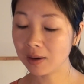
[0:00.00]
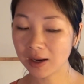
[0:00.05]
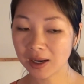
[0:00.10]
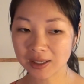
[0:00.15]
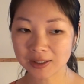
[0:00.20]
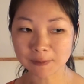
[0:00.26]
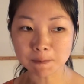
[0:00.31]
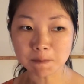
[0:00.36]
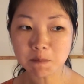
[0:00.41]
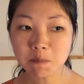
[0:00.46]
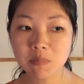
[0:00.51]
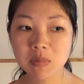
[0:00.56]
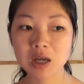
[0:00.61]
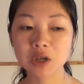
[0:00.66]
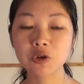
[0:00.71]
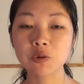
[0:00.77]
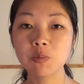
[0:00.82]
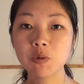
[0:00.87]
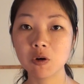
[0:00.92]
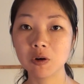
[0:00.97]
It's
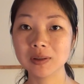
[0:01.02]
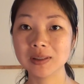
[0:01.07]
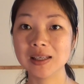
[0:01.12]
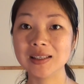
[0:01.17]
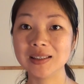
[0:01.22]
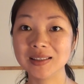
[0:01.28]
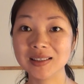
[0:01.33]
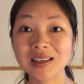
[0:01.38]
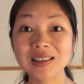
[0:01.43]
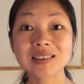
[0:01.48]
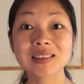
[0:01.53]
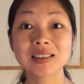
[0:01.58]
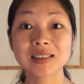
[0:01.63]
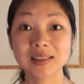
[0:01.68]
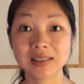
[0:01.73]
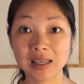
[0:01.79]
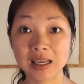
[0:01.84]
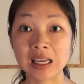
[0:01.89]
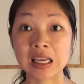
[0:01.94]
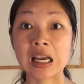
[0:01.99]
much more than just a
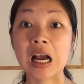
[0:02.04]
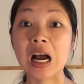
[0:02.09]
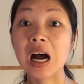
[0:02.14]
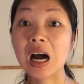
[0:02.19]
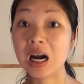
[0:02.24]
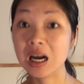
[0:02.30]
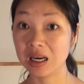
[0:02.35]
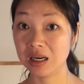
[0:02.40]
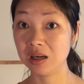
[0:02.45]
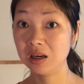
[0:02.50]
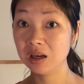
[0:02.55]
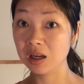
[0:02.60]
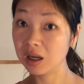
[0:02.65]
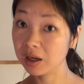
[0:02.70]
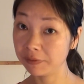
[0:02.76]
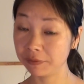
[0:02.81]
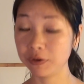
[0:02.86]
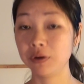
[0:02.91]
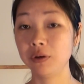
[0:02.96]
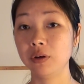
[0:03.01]
saying, I
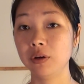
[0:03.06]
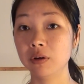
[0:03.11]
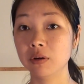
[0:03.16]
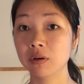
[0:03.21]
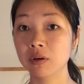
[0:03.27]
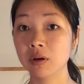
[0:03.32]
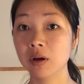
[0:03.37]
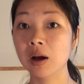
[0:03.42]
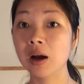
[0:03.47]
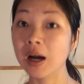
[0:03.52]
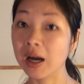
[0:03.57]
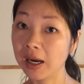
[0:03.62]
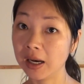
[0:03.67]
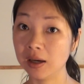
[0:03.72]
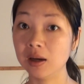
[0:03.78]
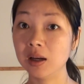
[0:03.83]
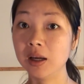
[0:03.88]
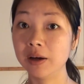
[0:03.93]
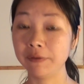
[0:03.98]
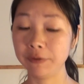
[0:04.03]
love you, I
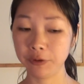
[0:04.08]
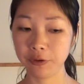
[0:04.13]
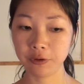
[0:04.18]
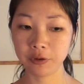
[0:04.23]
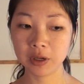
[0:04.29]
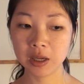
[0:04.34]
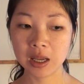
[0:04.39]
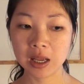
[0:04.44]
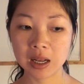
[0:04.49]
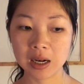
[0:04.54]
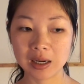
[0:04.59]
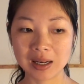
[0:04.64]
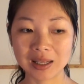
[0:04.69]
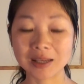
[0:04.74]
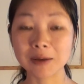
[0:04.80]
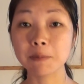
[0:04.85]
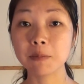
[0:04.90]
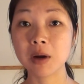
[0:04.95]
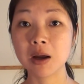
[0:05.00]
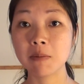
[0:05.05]
love you.
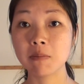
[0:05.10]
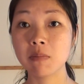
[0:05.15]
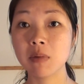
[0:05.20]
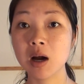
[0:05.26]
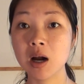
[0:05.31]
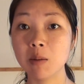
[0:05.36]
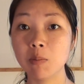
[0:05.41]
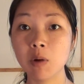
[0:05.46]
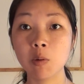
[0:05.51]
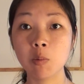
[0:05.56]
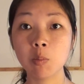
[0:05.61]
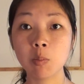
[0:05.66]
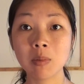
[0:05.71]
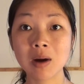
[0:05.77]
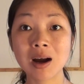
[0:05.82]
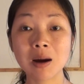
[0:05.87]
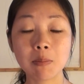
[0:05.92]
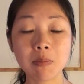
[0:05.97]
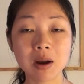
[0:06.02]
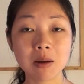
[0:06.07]
Like my mom, my
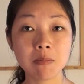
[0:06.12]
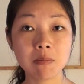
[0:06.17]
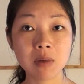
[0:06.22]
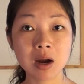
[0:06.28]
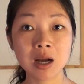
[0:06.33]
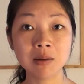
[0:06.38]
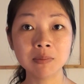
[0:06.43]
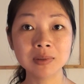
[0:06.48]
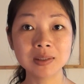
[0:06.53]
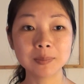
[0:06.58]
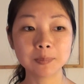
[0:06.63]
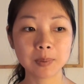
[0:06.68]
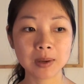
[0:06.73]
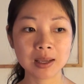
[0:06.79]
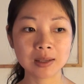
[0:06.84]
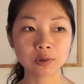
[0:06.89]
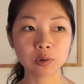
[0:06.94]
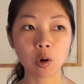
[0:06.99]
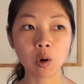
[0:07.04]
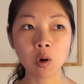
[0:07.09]
mom, my mom
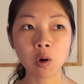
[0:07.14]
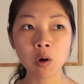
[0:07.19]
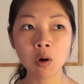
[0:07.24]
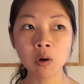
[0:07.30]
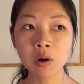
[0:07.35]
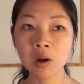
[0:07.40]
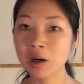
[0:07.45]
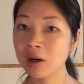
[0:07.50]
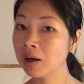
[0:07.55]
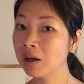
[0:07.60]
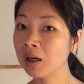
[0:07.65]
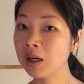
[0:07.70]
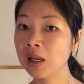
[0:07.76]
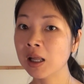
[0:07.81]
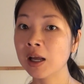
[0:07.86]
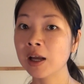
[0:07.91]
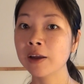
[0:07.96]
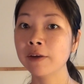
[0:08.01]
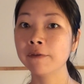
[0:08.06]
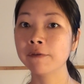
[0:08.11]
spends all her
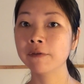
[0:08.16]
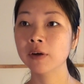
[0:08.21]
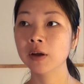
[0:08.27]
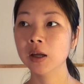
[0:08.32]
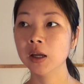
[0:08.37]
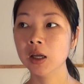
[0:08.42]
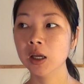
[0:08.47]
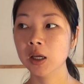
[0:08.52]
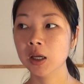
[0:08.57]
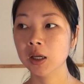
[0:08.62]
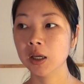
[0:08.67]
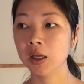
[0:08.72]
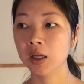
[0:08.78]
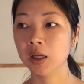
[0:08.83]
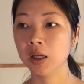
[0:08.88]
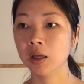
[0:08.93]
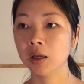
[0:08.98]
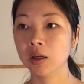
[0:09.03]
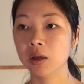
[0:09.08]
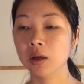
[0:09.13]
life,
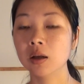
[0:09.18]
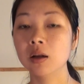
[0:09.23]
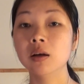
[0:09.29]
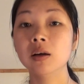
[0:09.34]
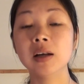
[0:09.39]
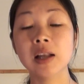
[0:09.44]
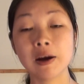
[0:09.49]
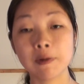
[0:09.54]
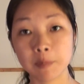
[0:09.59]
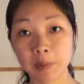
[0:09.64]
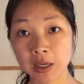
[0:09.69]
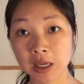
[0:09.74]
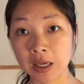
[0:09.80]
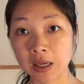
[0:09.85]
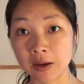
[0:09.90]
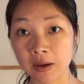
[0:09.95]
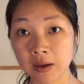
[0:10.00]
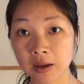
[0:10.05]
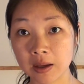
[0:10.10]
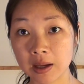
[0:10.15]
love me.